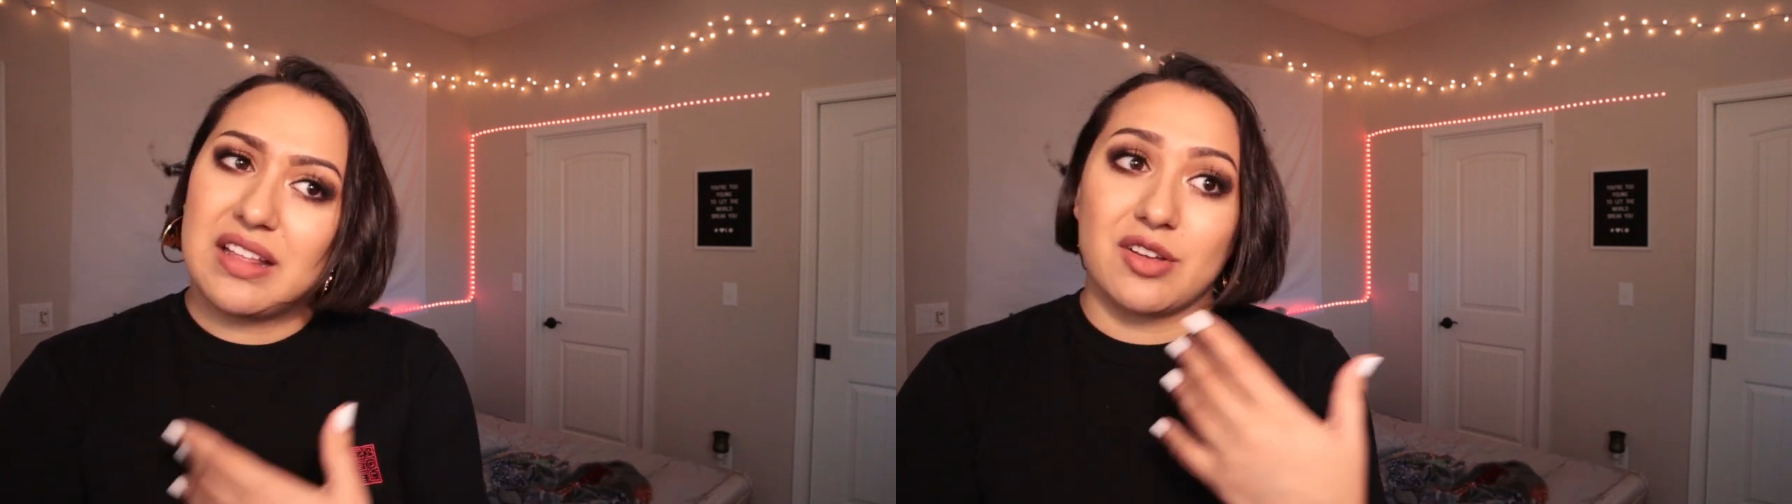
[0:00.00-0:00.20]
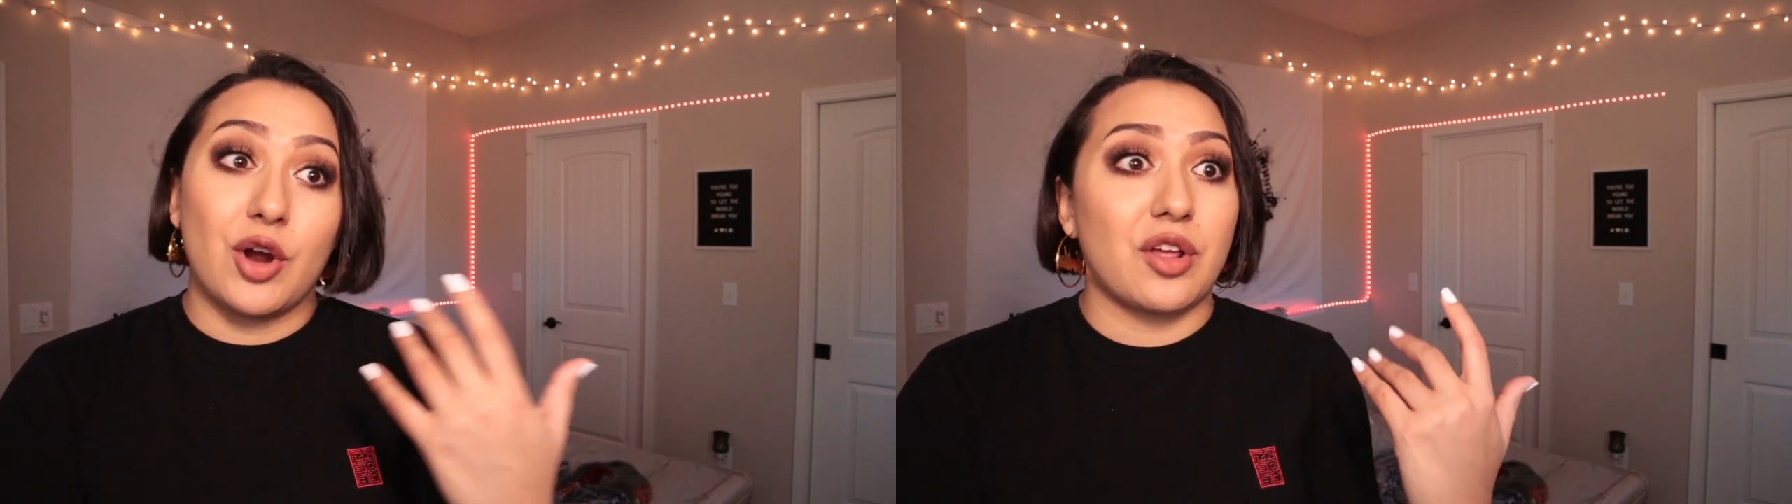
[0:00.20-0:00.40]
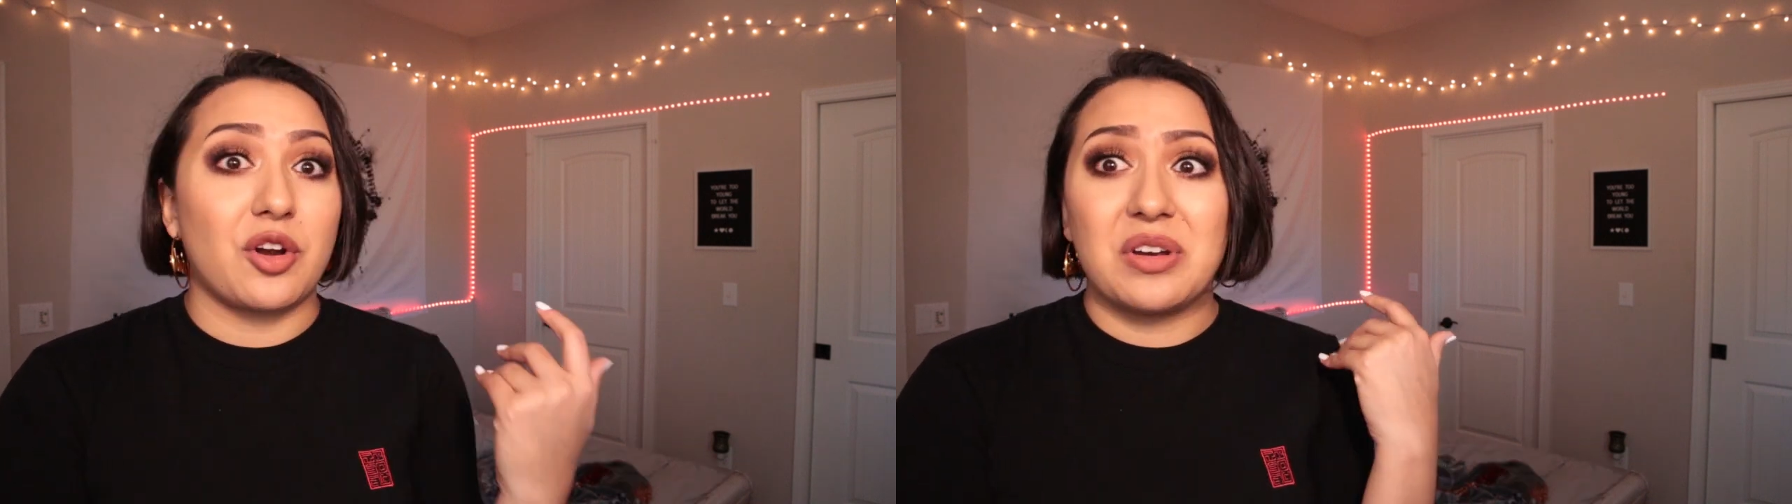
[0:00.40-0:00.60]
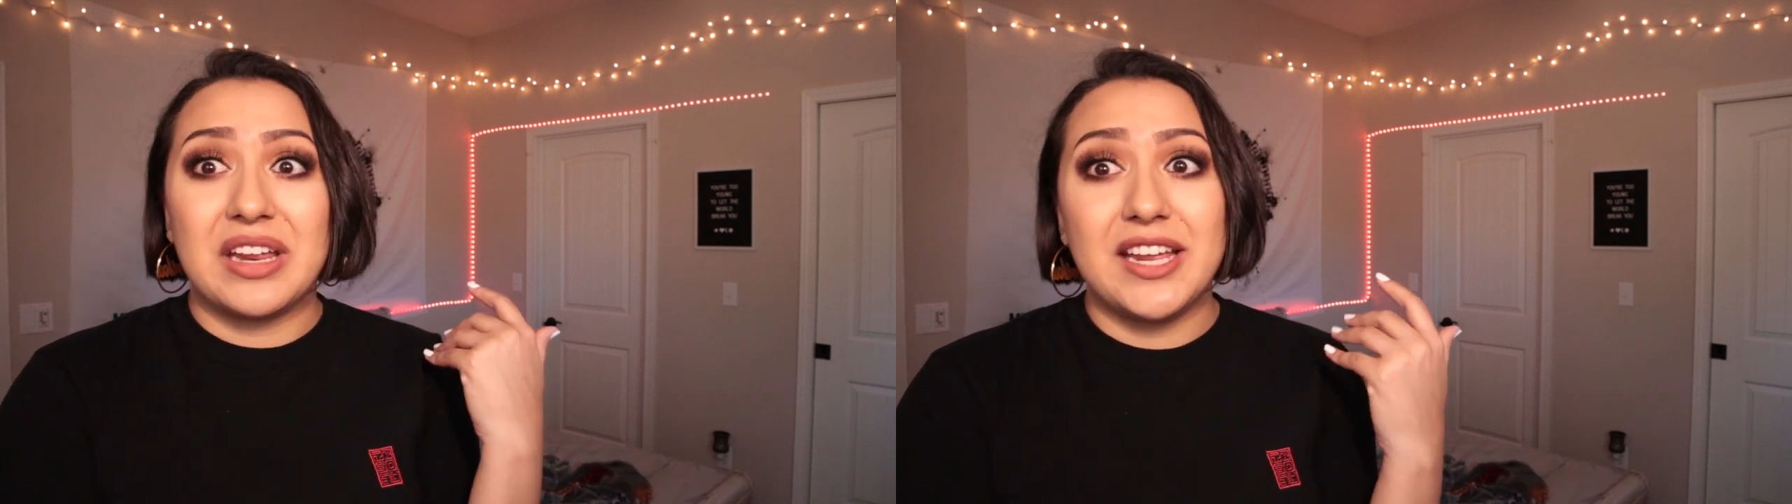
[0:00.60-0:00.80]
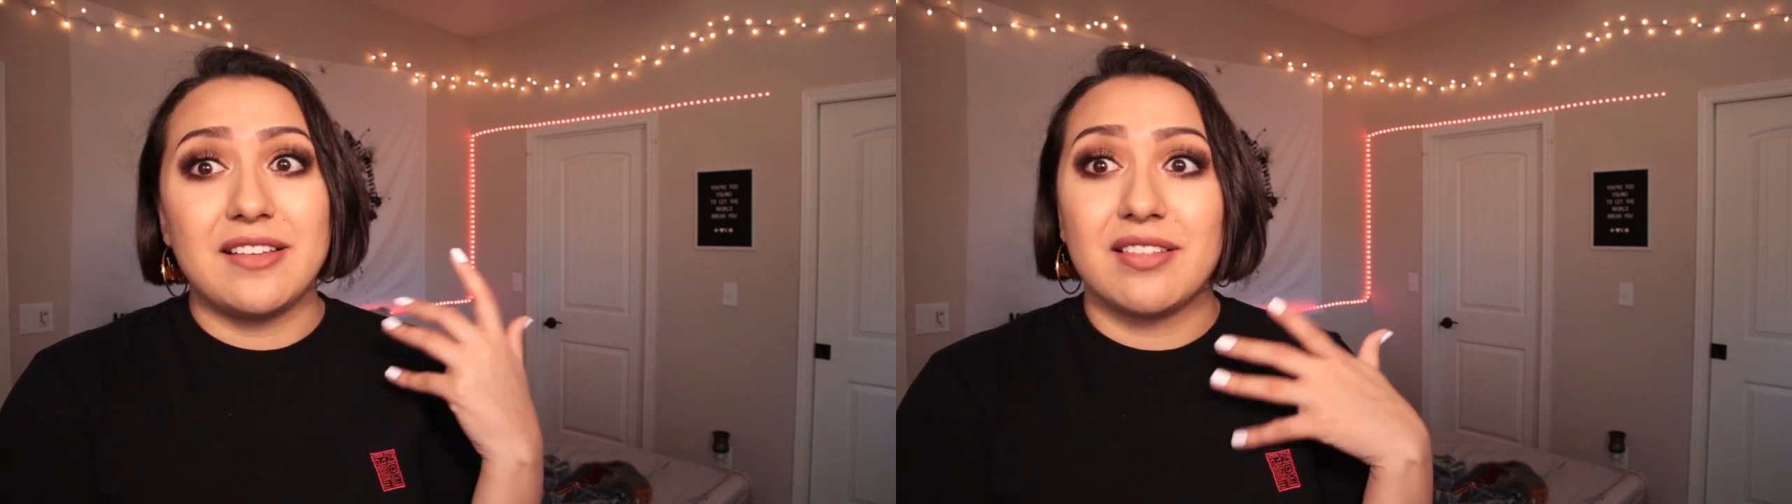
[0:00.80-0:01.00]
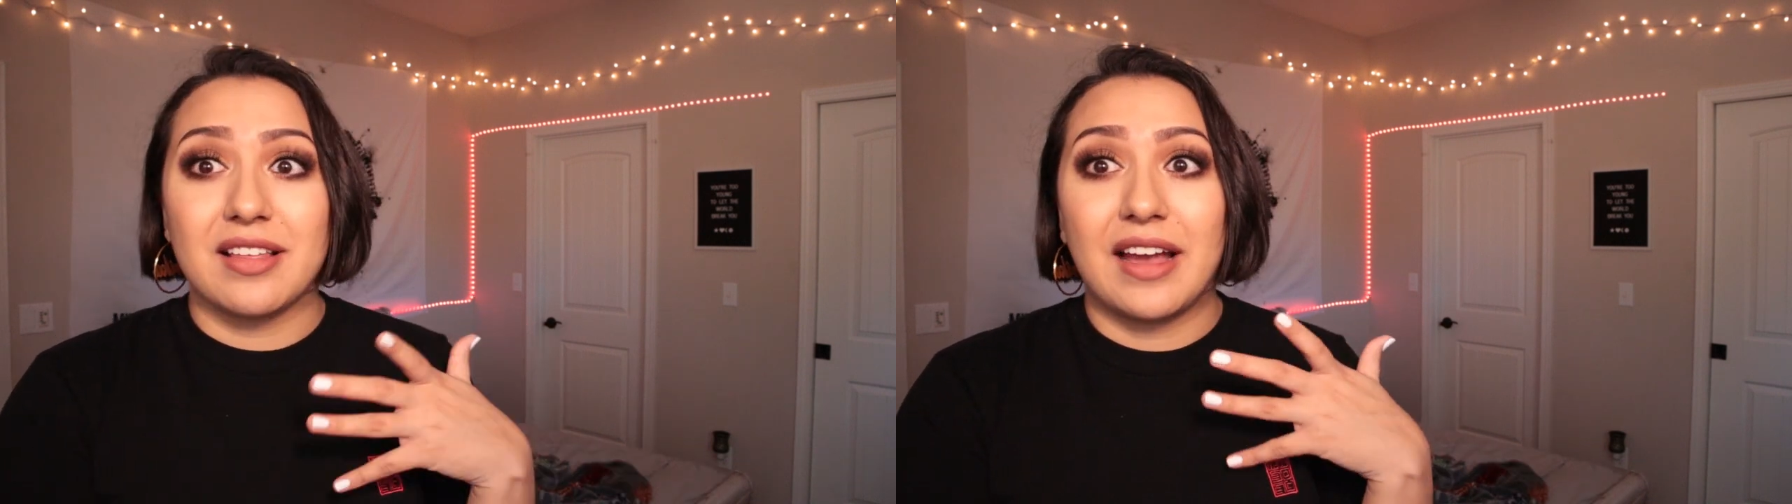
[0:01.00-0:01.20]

it's hard on her knees.